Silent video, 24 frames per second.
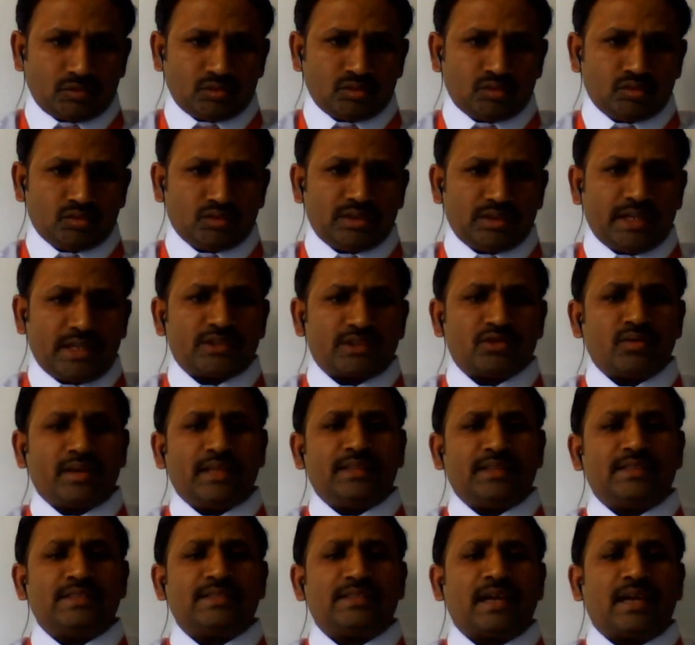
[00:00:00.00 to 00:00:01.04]
So that's why
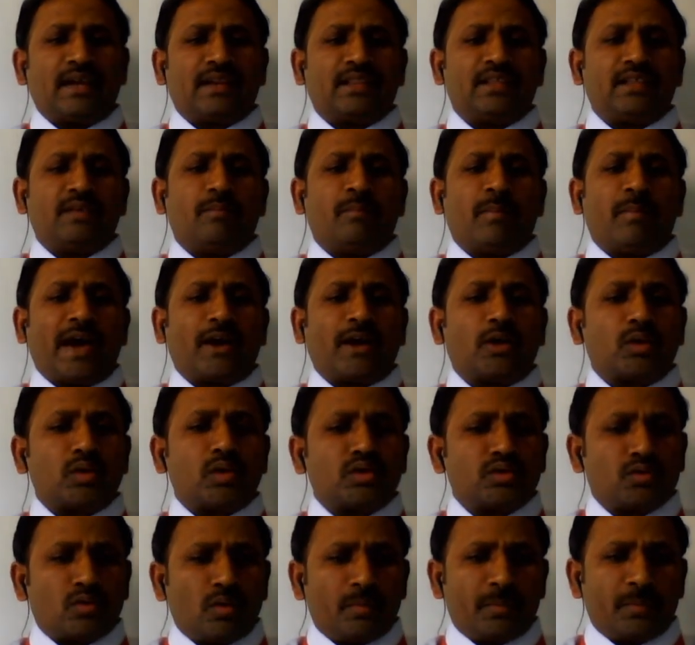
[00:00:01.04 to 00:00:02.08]
these are the
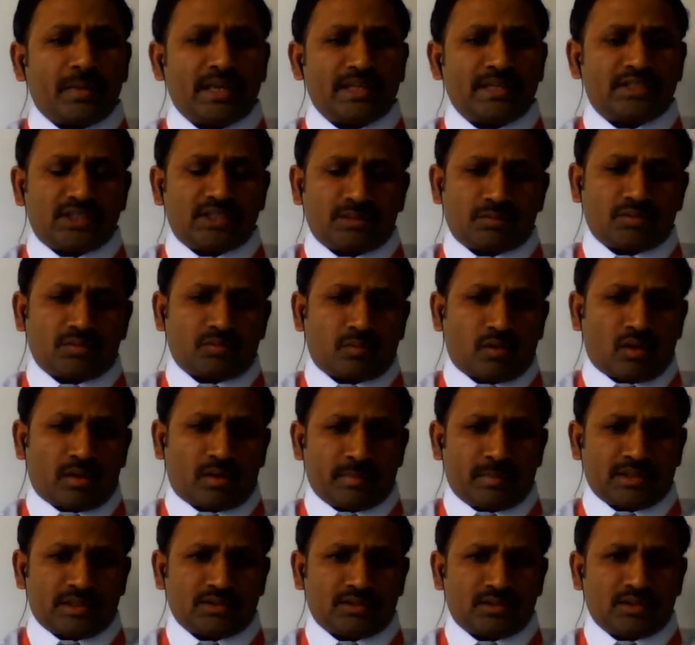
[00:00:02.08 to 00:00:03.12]
macroscopic chips
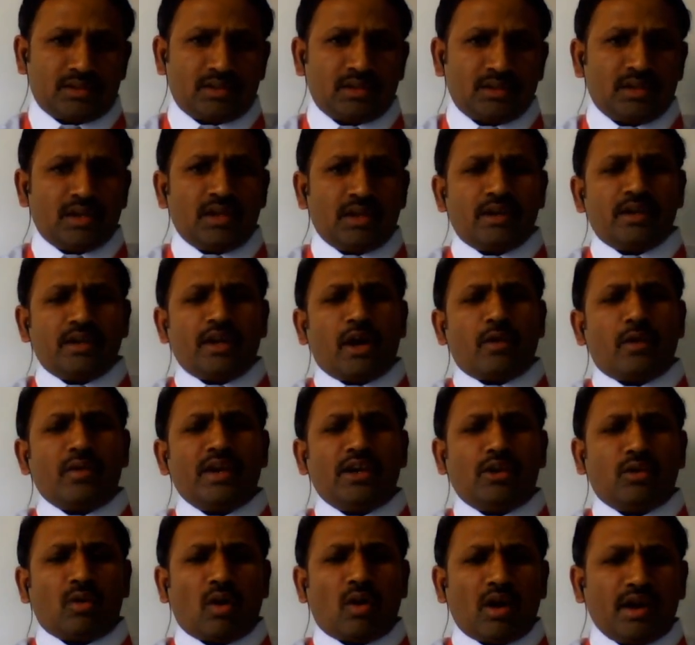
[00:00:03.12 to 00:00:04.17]
formation. Now
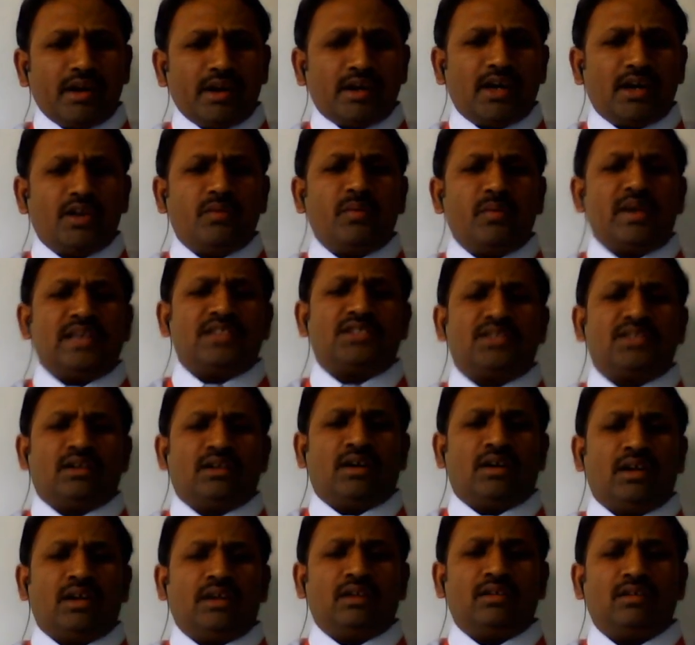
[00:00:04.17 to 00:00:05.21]
in
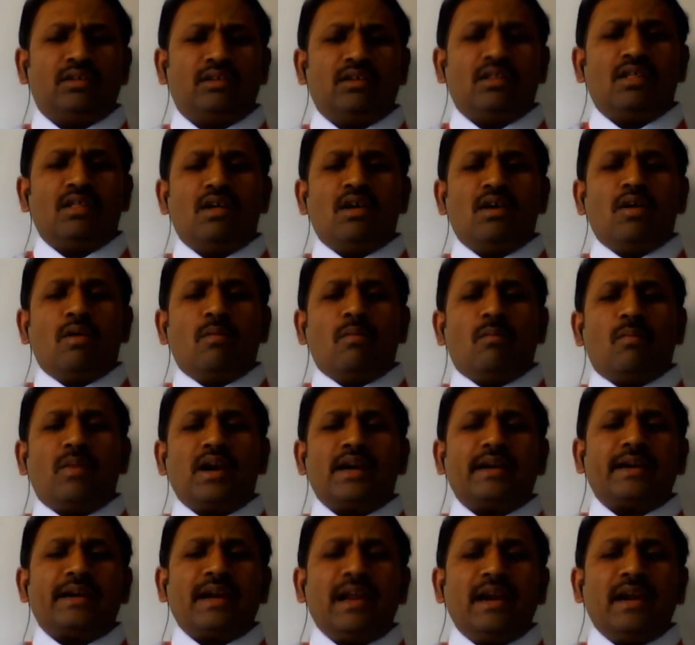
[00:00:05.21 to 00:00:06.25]
non-conventional
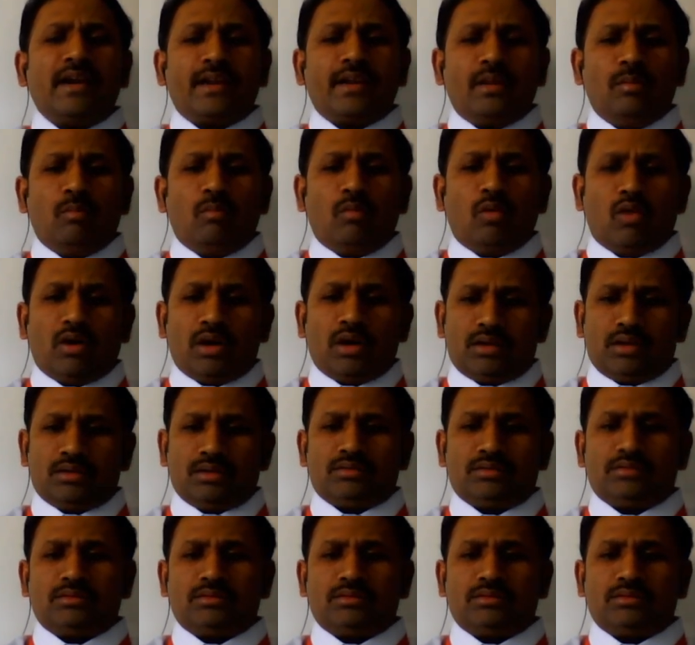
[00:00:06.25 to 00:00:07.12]
material removal